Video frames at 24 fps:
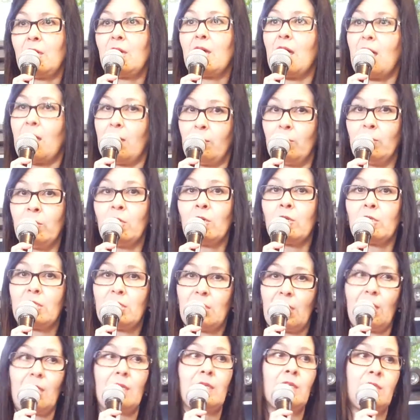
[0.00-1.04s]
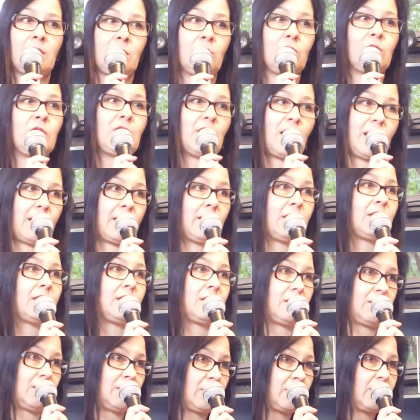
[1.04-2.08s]
I'm not telling you
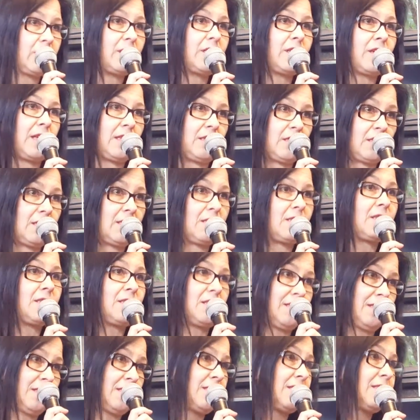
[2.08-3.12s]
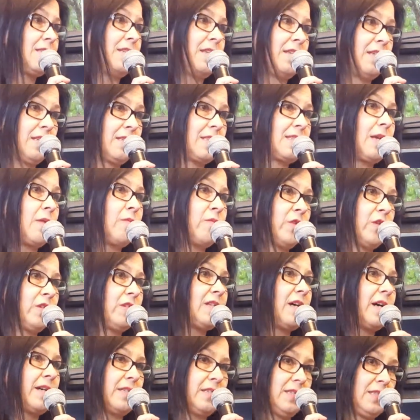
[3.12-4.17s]
dying and seeing someone
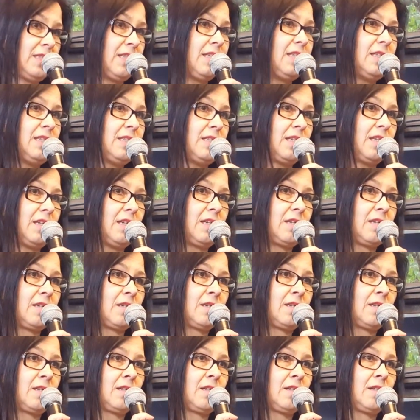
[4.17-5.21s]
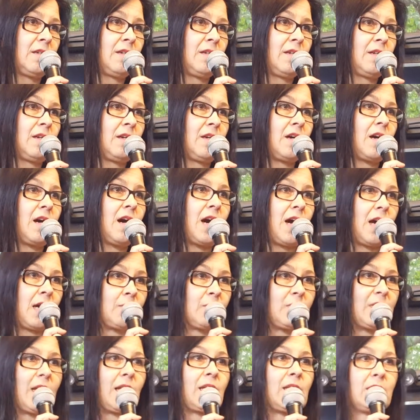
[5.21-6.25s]
die is easy. I'm
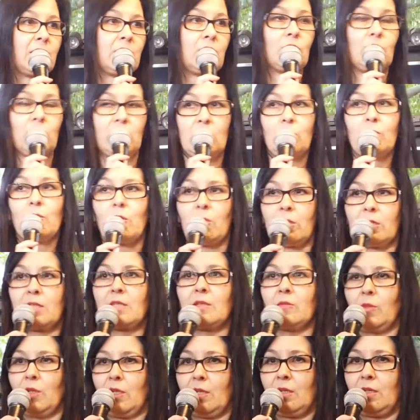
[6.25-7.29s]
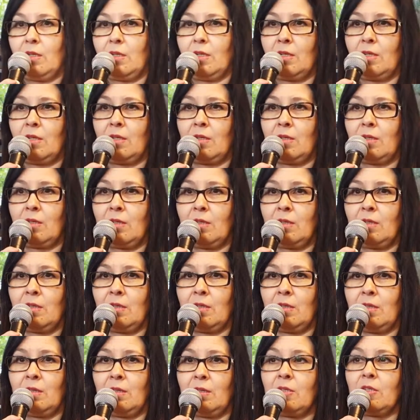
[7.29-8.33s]
telling you it's possible
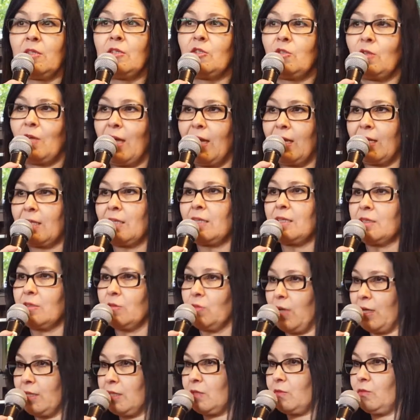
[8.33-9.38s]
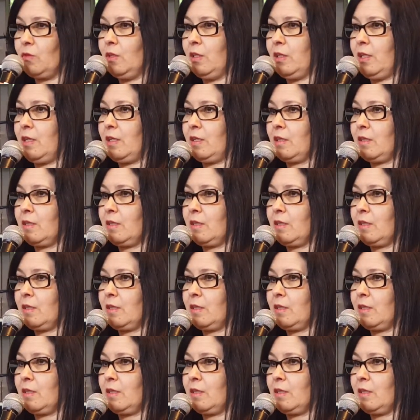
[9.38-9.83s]
to handle it gracefully.